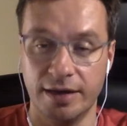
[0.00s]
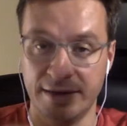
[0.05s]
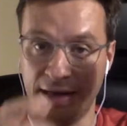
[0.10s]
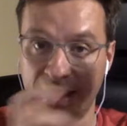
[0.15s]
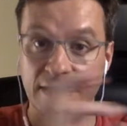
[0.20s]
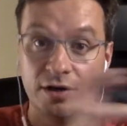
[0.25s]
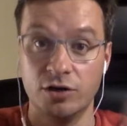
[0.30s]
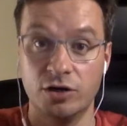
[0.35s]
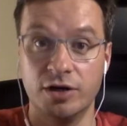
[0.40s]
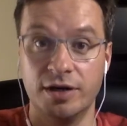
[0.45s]
An
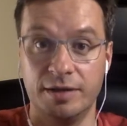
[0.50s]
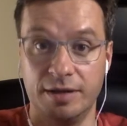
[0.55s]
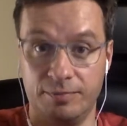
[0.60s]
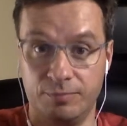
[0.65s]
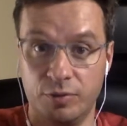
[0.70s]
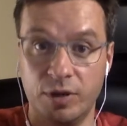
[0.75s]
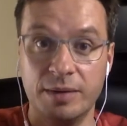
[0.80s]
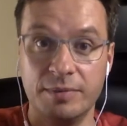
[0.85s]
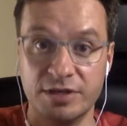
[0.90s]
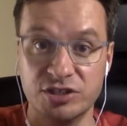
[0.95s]
editor
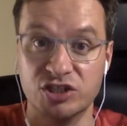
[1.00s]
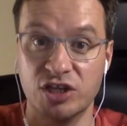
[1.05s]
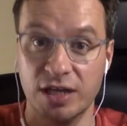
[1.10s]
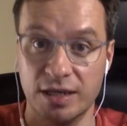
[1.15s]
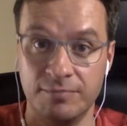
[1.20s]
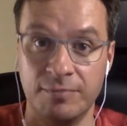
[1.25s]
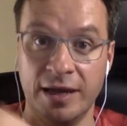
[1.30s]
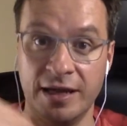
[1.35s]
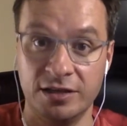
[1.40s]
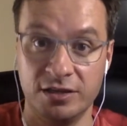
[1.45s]
pretty much gets
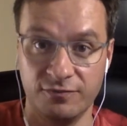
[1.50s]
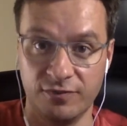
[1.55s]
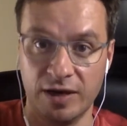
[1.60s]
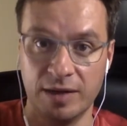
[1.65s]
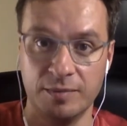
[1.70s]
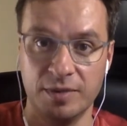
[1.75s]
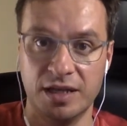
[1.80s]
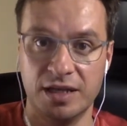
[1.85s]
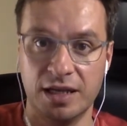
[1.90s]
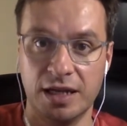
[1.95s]
paid to
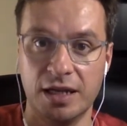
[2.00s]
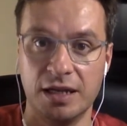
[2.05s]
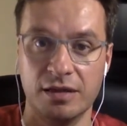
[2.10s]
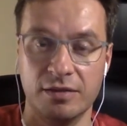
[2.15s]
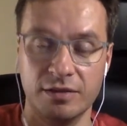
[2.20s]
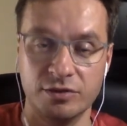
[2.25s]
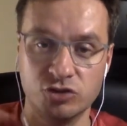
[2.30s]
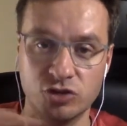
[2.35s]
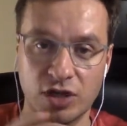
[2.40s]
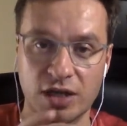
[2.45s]
find mistakes
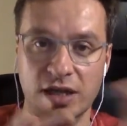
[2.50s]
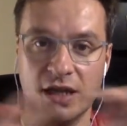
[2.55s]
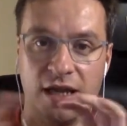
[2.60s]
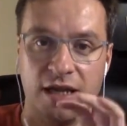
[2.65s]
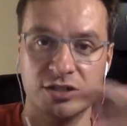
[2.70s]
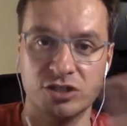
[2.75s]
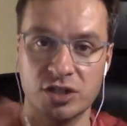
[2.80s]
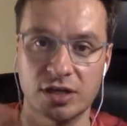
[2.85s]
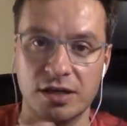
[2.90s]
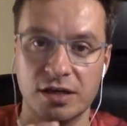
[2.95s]
in the
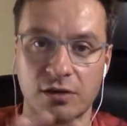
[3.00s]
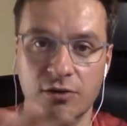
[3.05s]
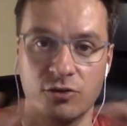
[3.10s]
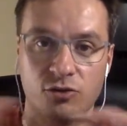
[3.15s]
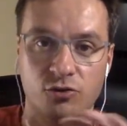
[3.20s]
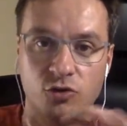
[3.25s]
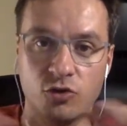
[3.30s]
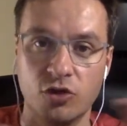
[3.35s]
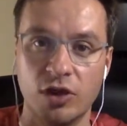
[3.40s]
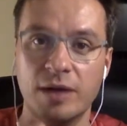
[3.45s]
translation. So
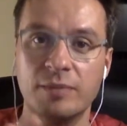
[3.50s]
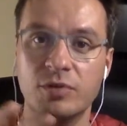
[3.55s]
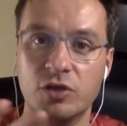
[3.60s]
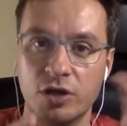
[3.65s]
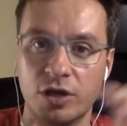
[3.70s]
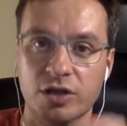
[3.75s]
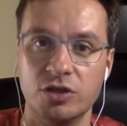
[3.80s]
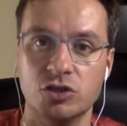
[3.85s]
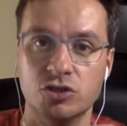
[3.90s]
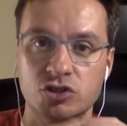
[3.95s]
through them, you
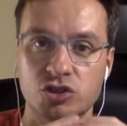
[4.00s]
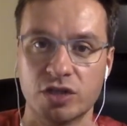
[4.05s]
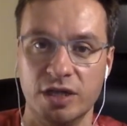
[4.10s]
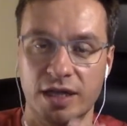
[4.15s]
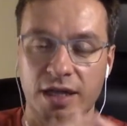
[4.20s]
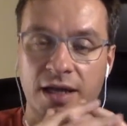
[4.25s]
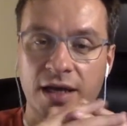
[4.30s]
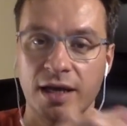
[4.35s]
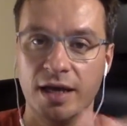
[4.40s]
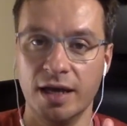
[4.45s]
can usually,